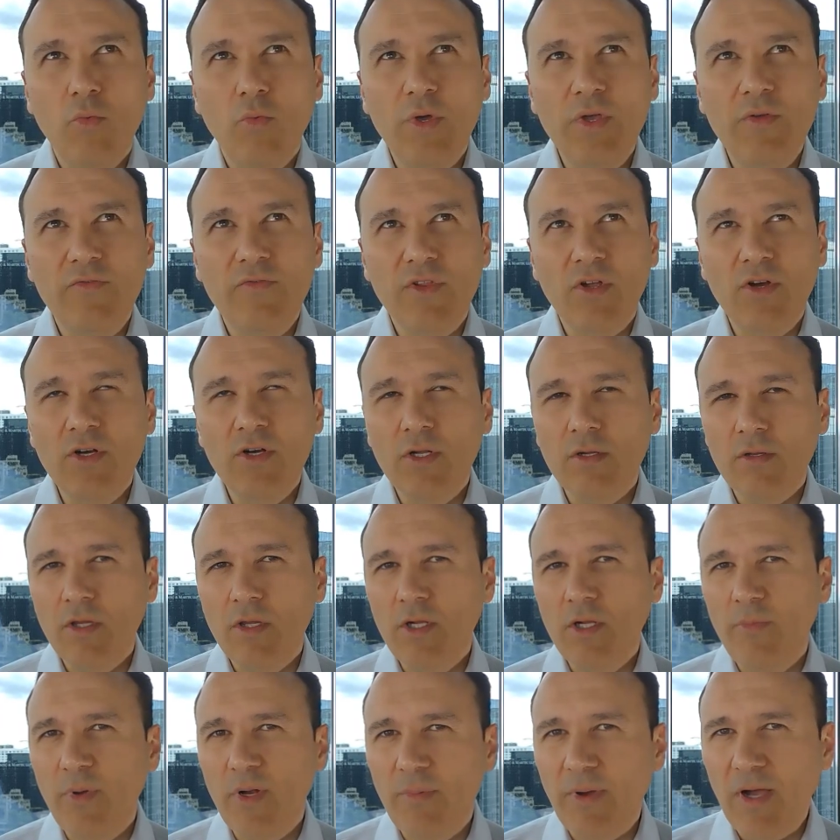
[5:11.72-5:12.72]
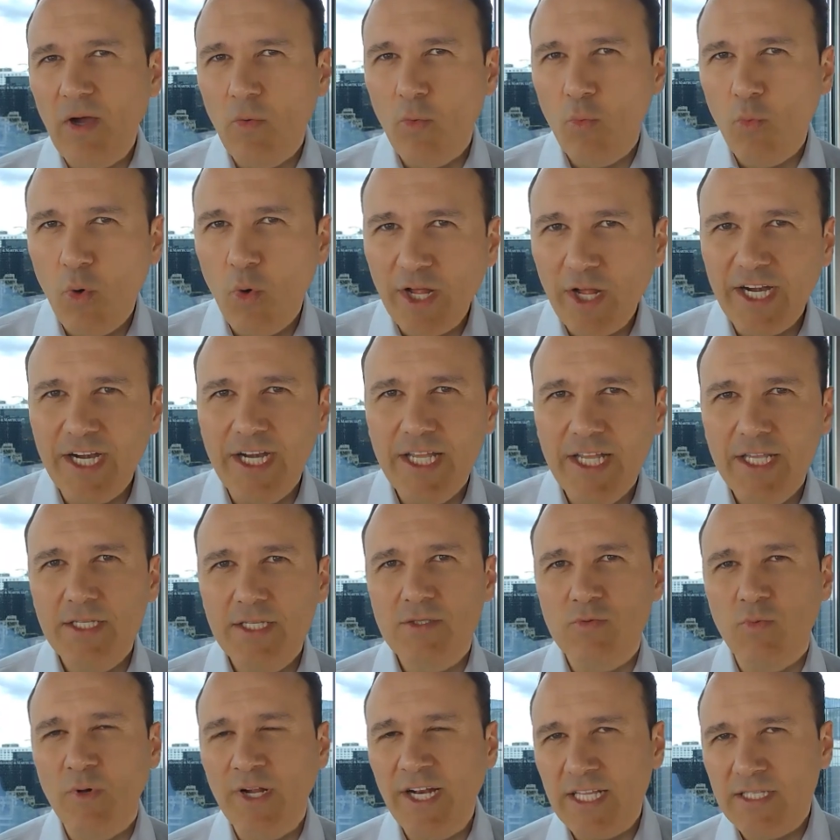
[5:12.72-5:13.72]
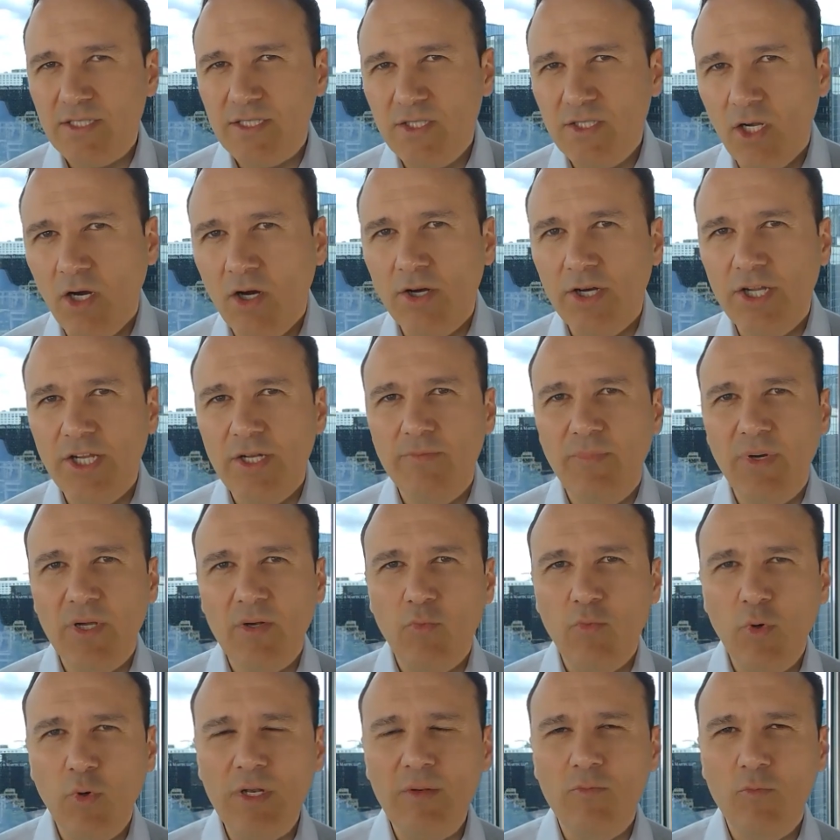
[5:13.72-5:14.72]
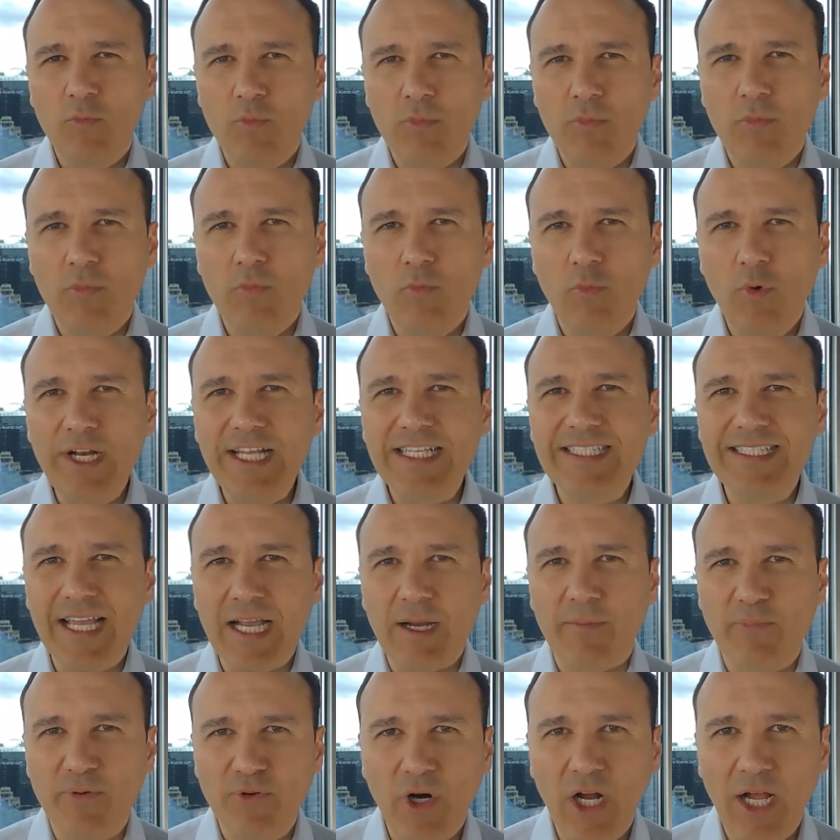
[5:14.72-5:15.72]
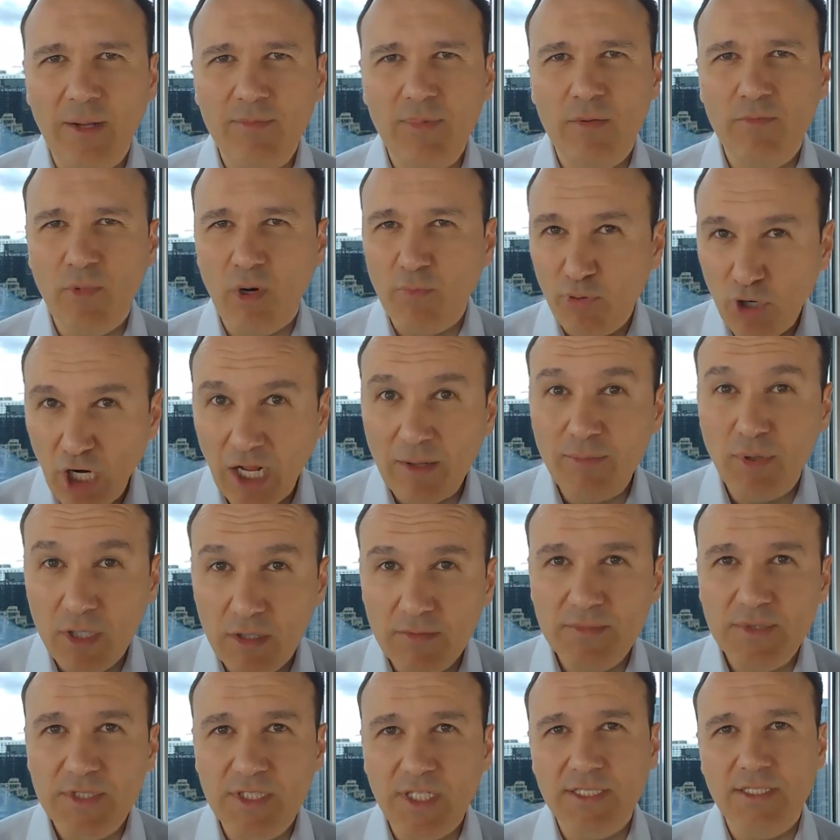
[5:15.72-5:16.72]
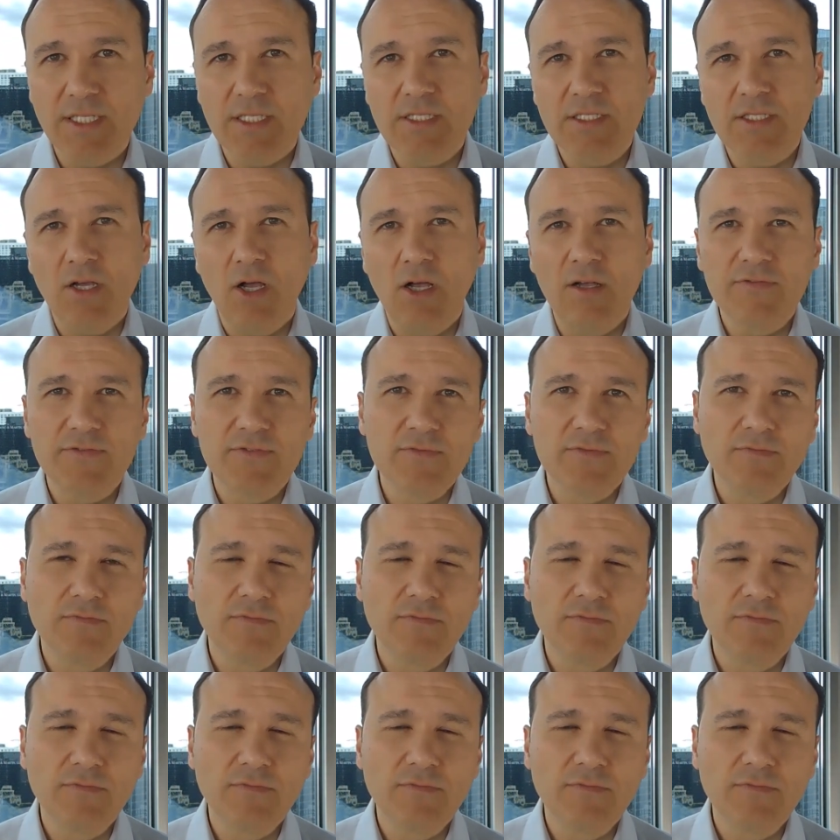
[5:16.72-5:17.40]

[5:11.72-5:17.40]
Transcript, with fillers: we've learned a little bit about what it is, when it started, but what, what exact problem or problems does it solve?